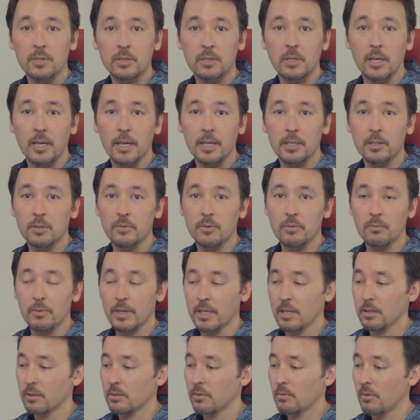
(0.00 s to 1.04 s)
the size of the
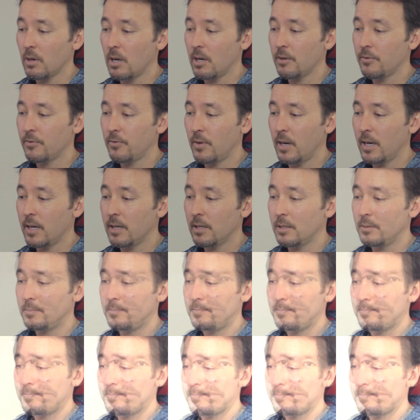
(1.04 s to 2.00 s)
regular RAW file.